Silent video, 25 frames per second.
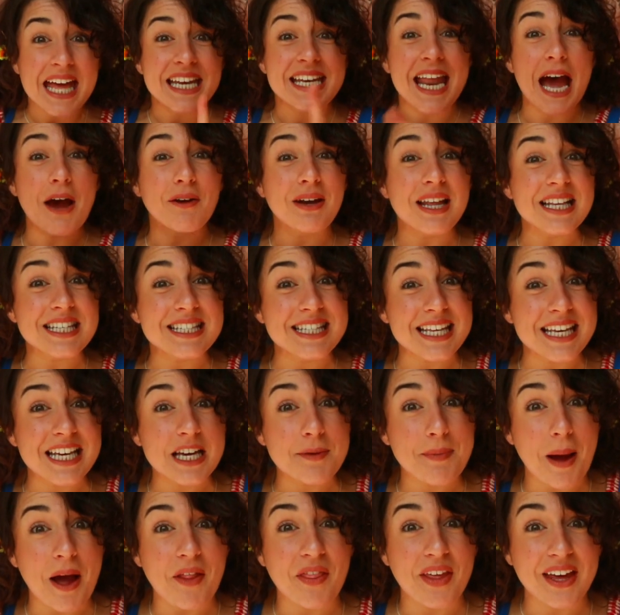Now let's think
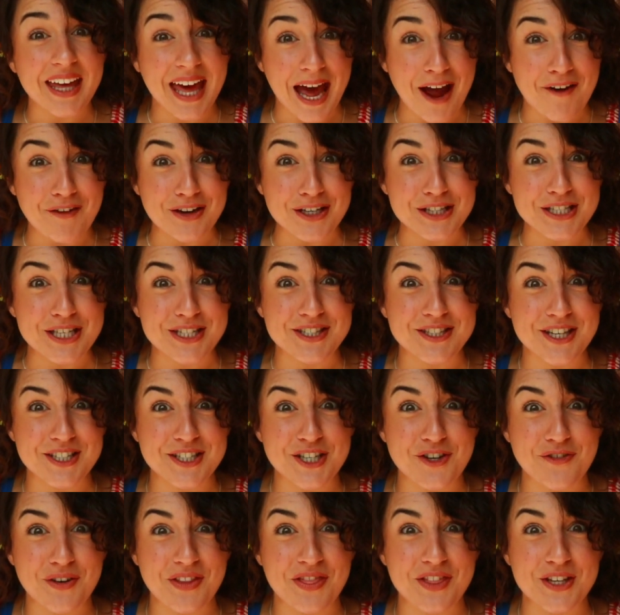about the characters
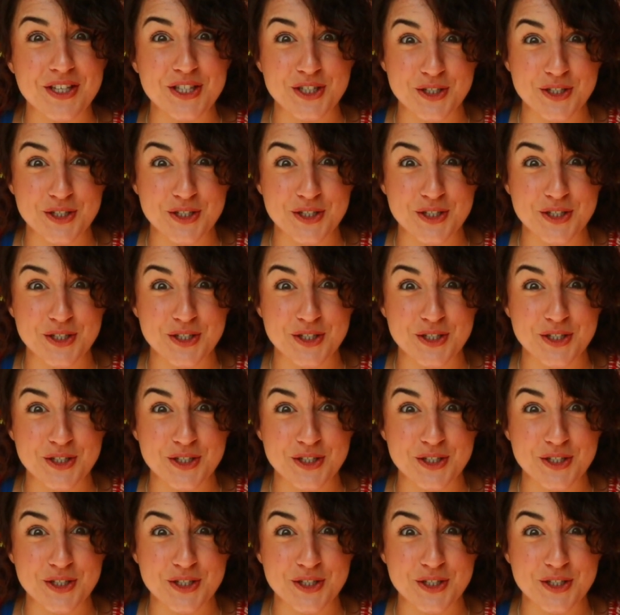that are in the